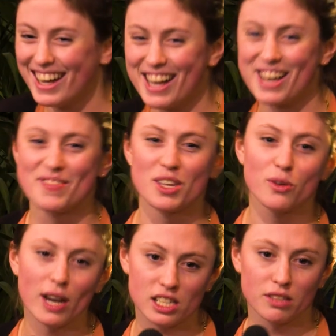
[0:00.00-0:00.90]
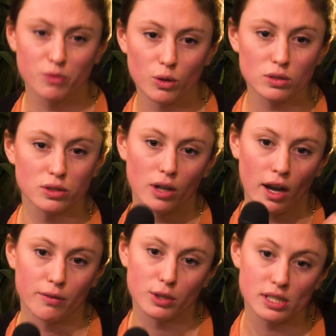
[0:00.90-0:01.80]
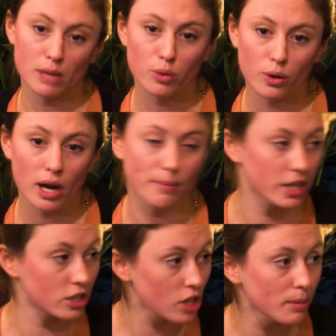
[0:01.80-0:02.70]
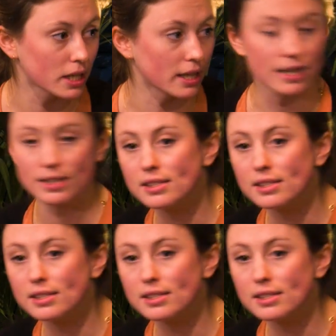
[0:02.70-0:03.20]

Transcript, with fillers: um, you actually vote uh, for the same program in Germany, in